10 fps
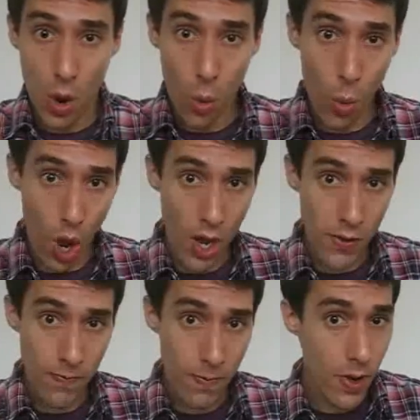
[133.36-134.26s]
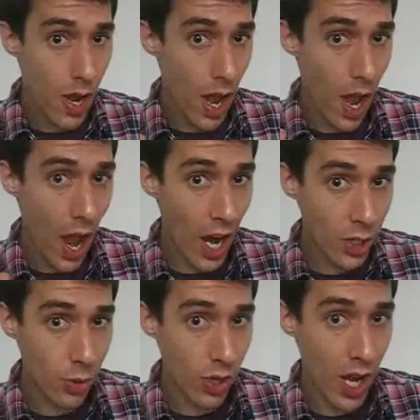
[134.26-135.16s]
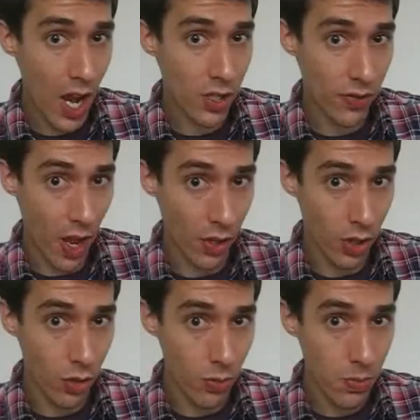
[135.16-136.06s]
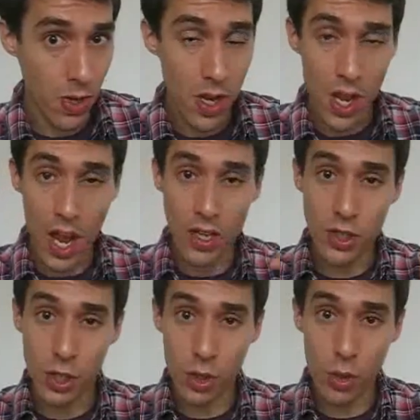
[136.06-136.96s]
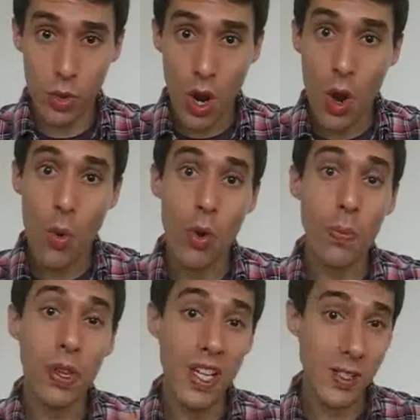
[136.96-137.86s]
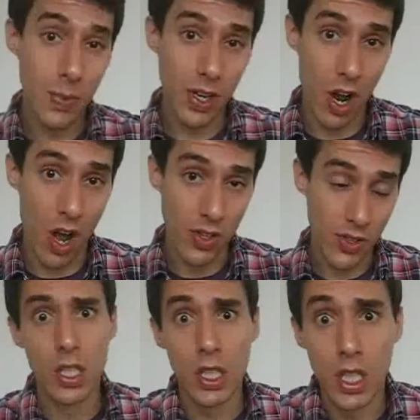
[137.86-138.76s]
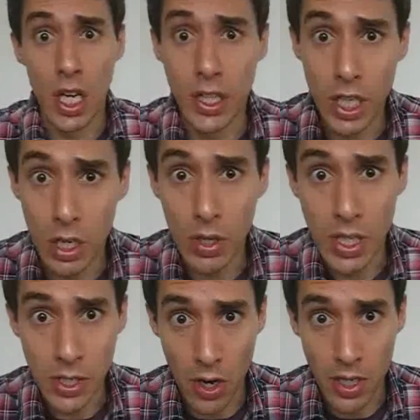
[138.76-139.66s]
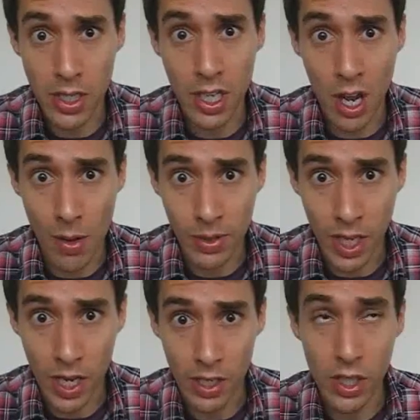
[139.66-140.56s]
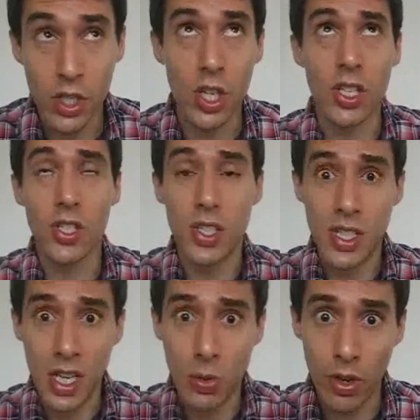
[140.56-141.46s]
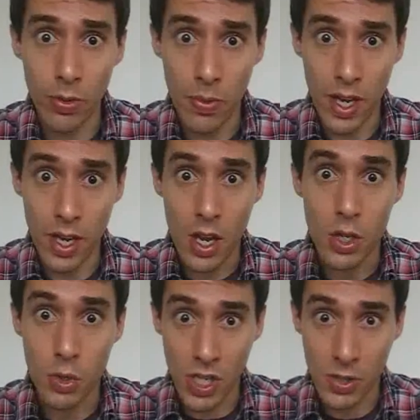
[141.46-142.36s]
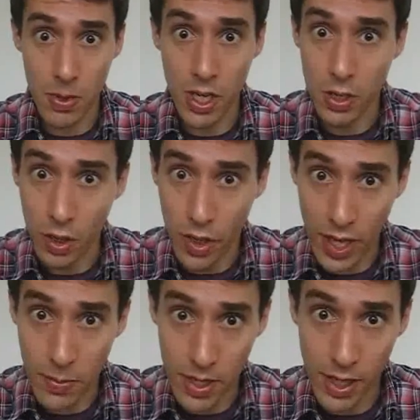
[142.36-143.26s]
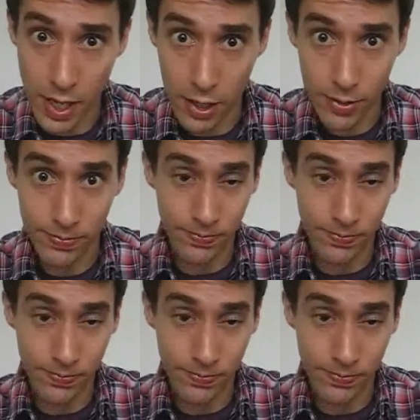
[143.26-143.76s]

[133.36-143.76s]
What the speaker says: 1, actual cash value, and 2, replacement costs. I know it's starting to get complicated. Just stick with me. Trust me, you'll thank me later.